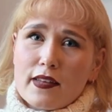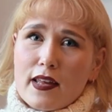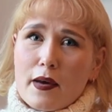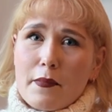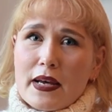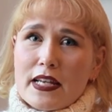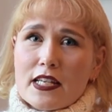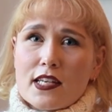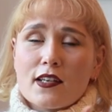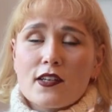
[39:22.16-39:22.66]
for that
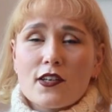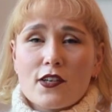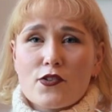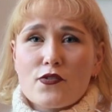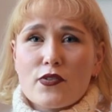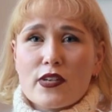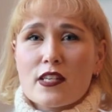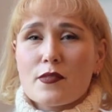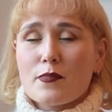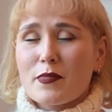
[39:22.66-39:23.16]
matter,
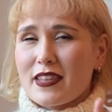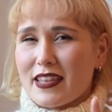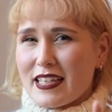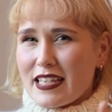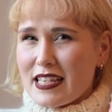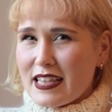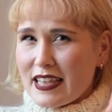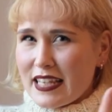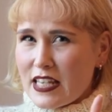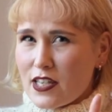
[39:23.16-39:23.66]
countries, but
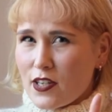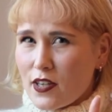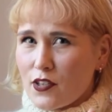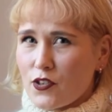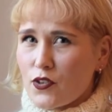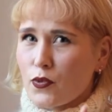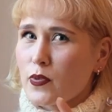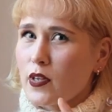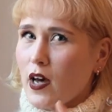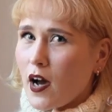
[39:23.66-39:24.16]
these are the
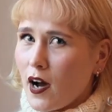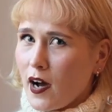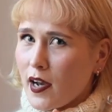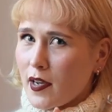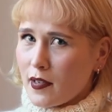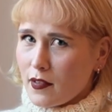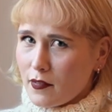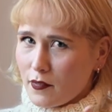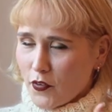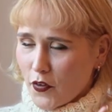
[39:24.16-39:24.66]
two that
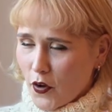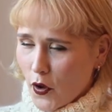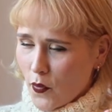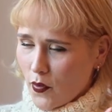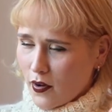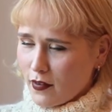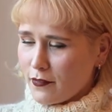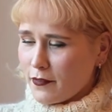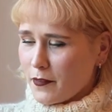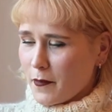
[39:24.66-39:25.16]
I know
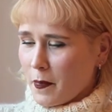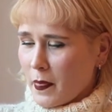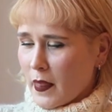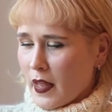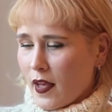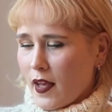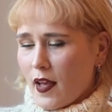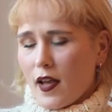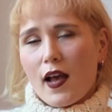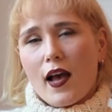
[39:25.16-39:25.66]
of.
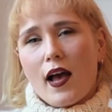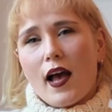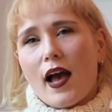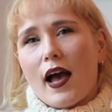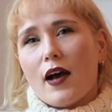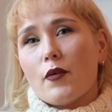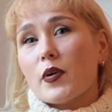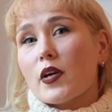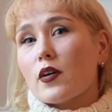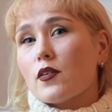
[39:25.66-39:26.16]

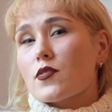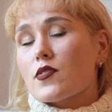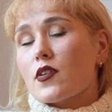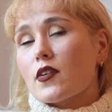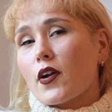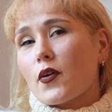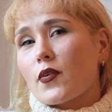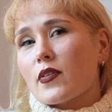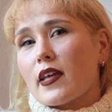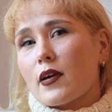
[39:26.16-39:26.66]
We also
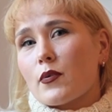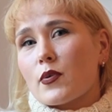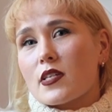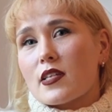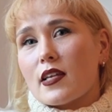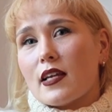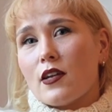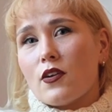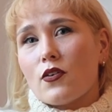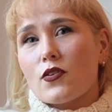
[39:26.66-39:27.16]
know there
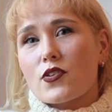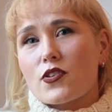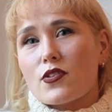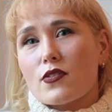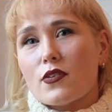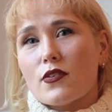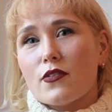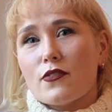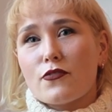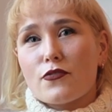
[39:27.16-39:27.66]
was a lot
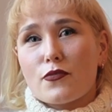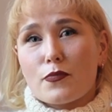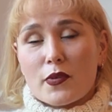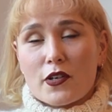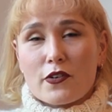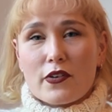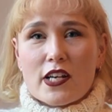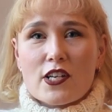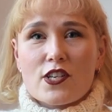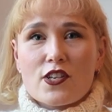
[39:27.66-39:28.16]
of
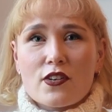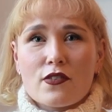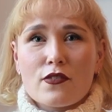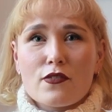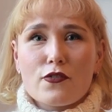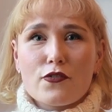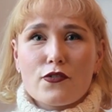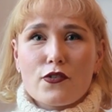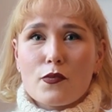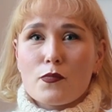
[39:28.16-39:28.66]
migration
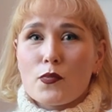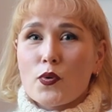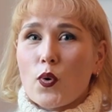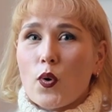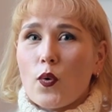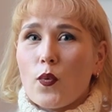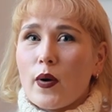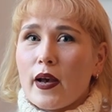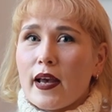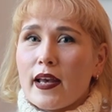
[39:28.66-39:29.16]
from
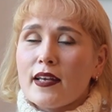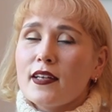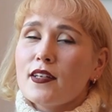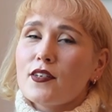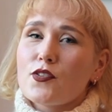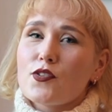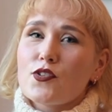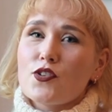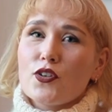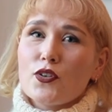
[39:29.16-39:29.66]
Norway
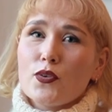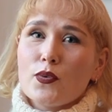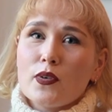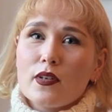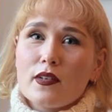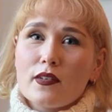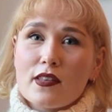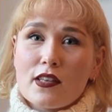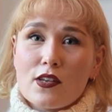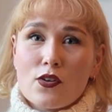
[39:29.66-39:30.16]
to
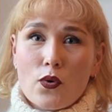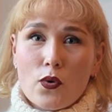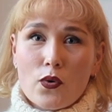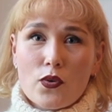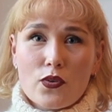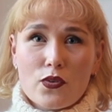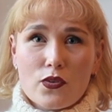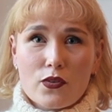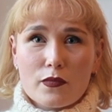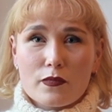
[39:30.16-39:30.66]
the
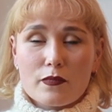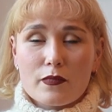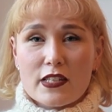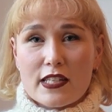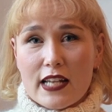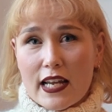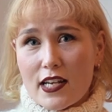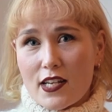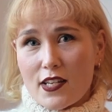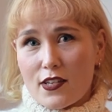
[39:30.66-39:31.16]
North
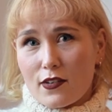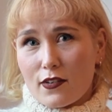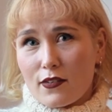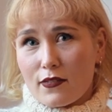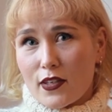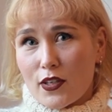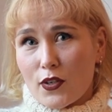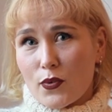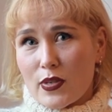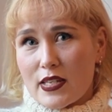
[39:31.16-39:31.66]
States
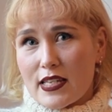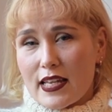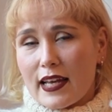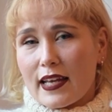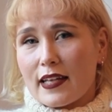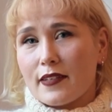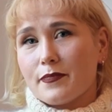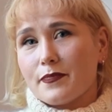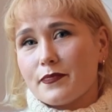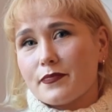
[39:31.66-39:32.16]
of the
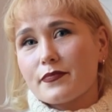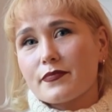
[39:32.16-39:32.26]
USA